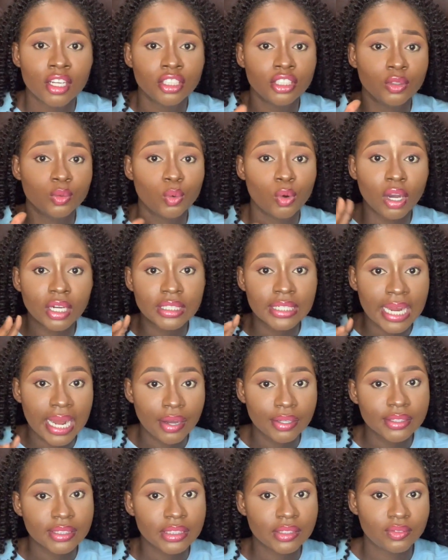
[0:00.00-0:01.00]
the word
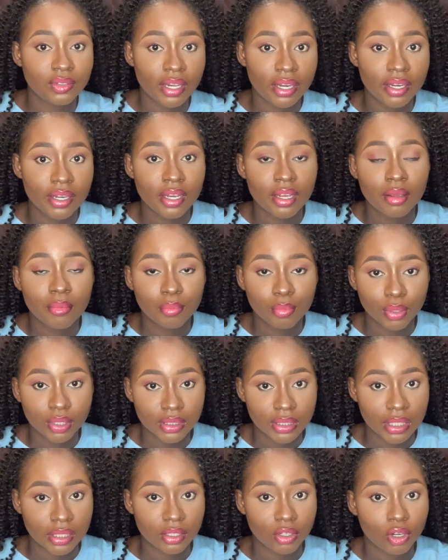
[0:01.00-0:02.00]
count is very
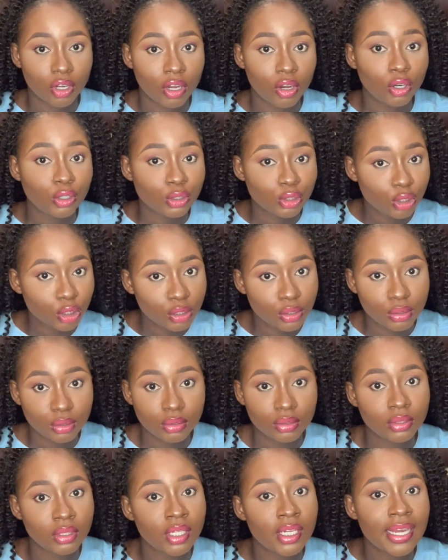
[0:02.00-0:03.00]
important.
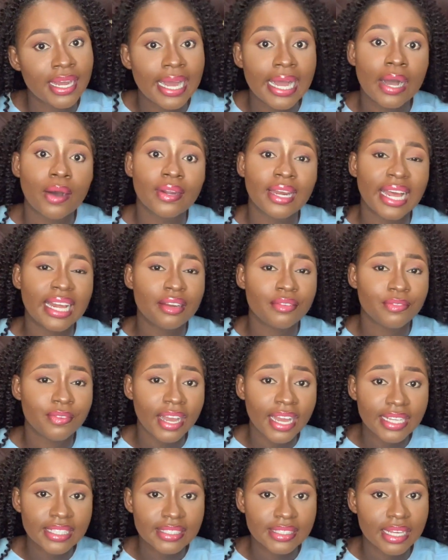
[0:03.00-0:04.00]
Although I would
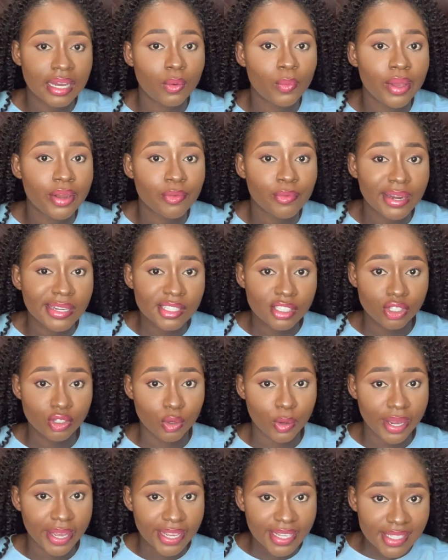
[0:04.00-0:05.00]
advise that when writing
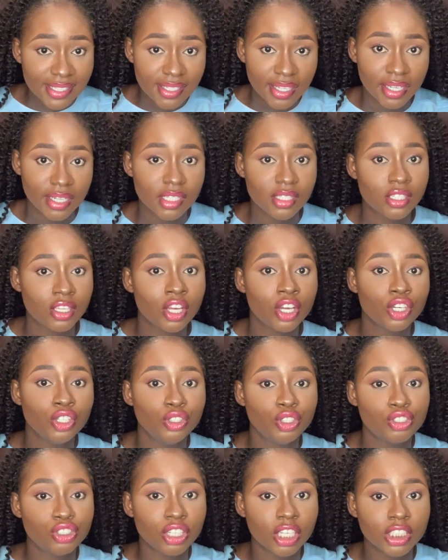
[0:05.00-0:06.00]
your essays, you
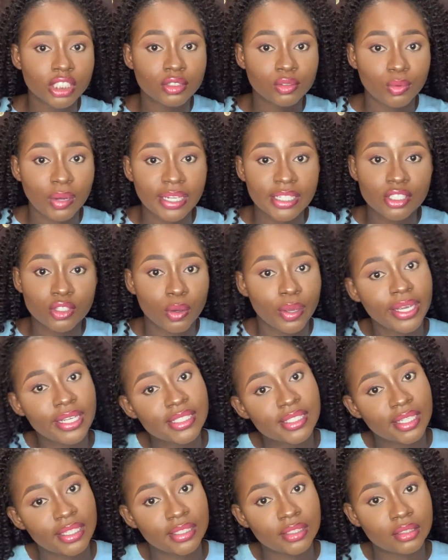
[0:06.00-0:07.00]
should just write your
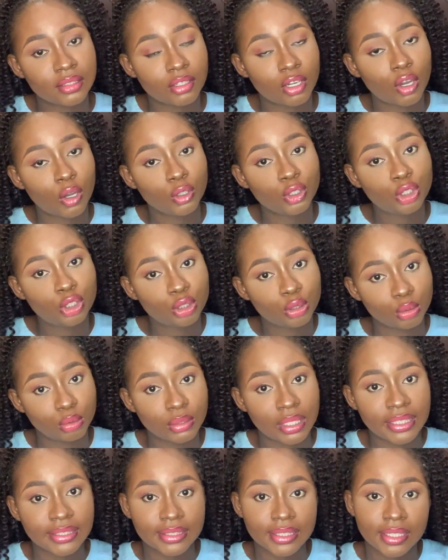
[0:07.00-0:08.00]
essays all through,
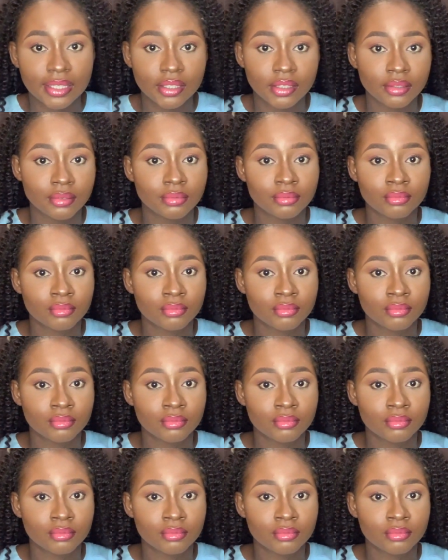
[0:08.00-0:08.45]
and then